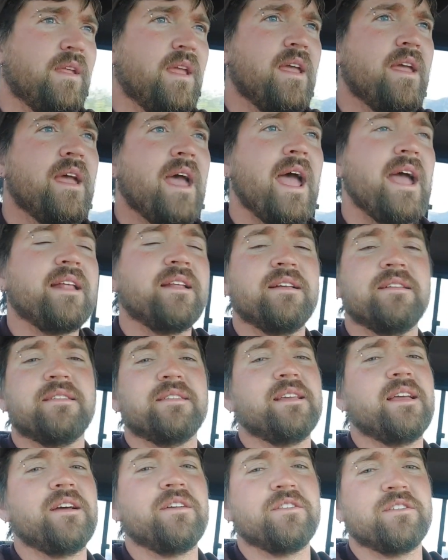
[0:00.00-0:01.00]
And
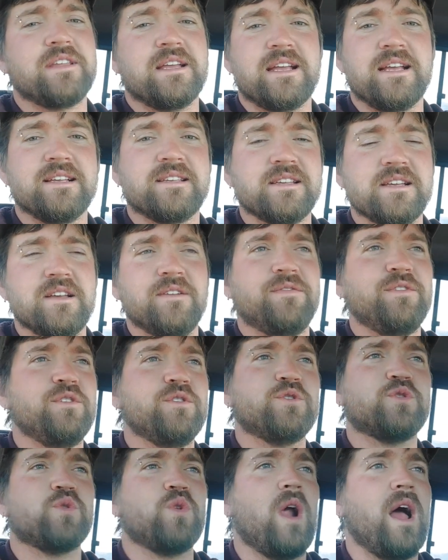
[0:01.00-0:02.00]
the other thing is, if you
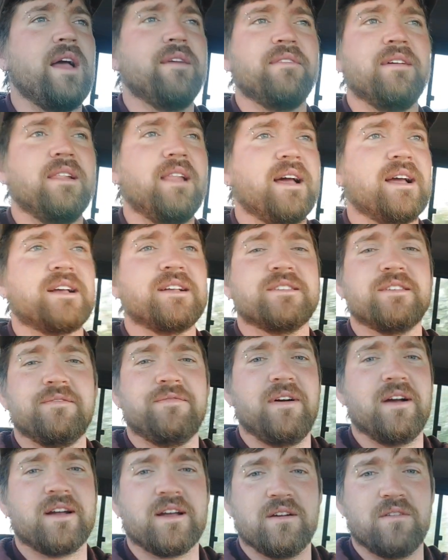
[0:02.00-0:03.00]
drive it like it's a
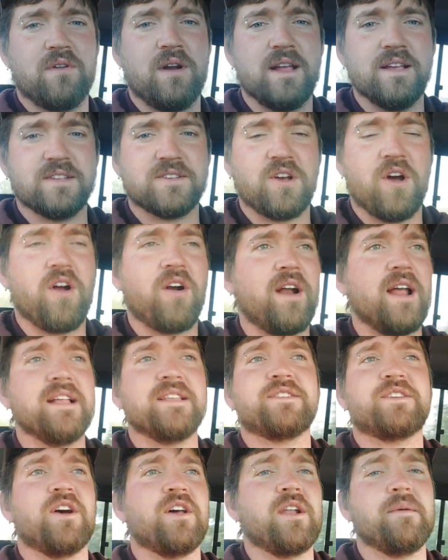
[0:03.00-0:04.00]
fucking race car, it's
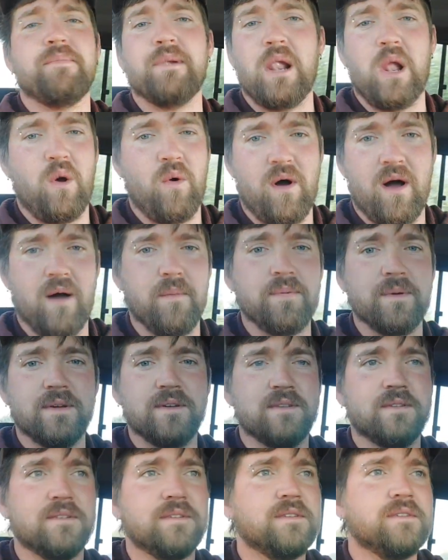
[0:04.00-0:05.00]
gonna blow up.
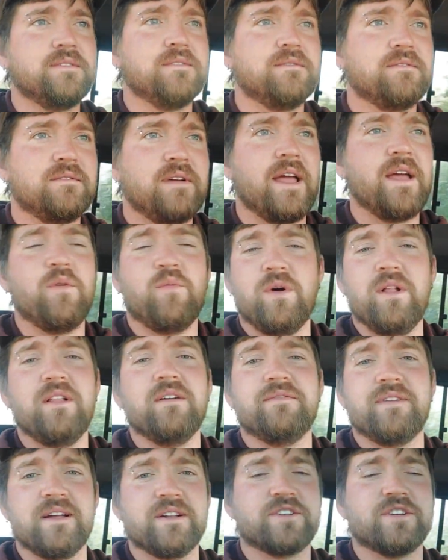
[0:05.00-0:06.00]
It will
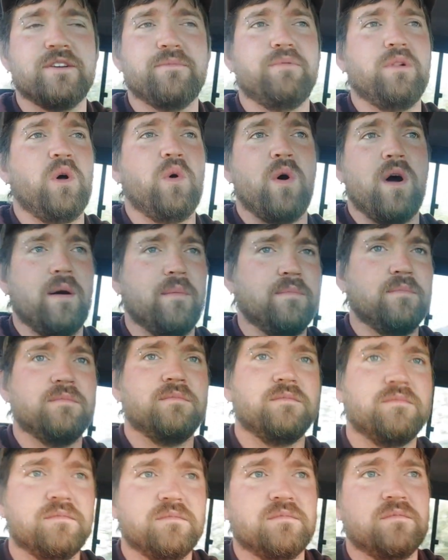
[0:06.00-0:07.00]
eventually blow up.
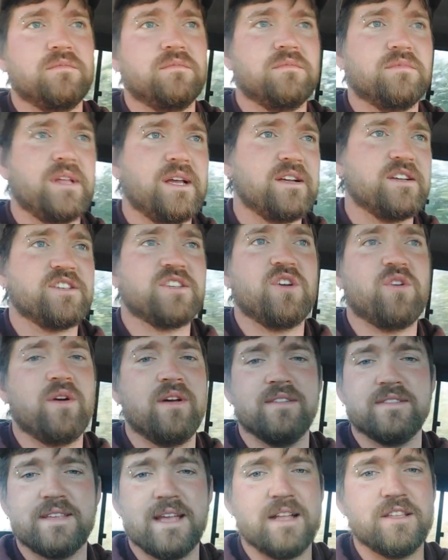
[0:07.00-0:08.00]
There's no
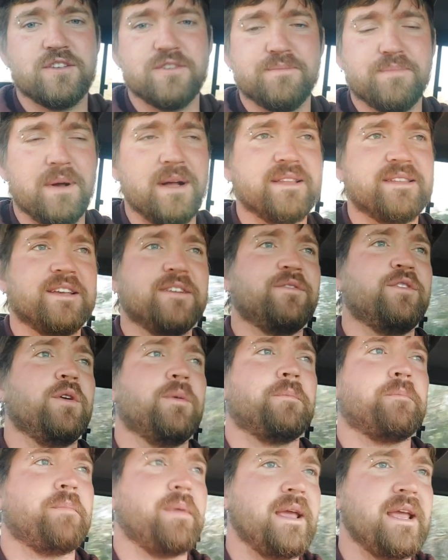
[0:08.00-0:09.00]
ifs, ands, or buts. If you're
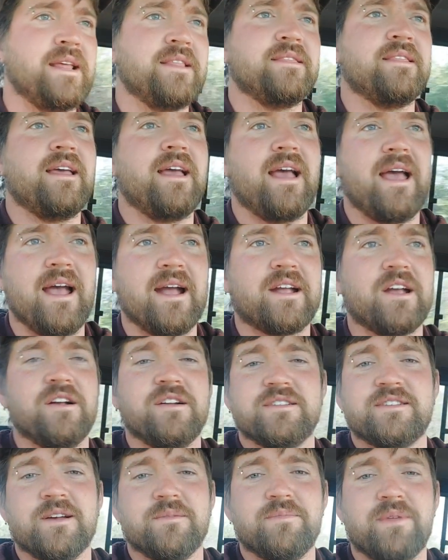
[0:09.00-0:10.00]
beating the heck out of
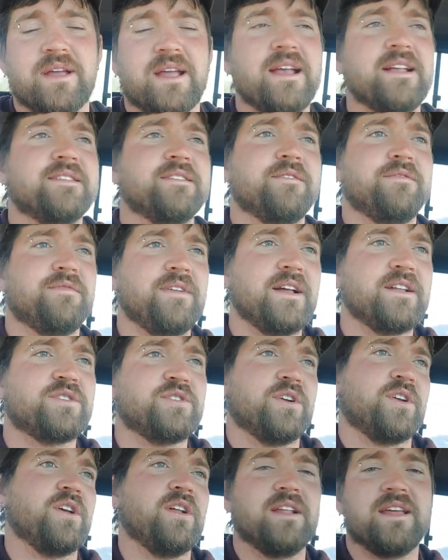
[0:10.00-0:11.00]
something, it's eventually
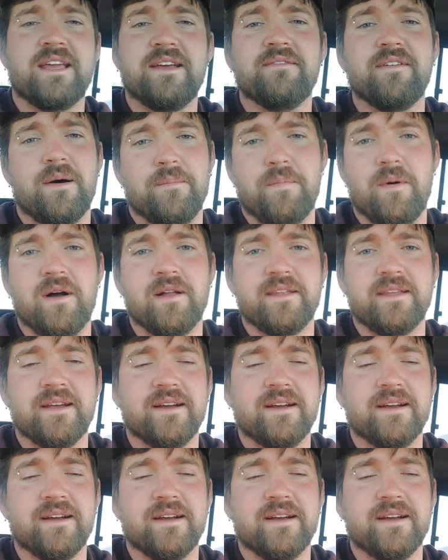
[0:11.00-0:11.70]
gonna give up on you.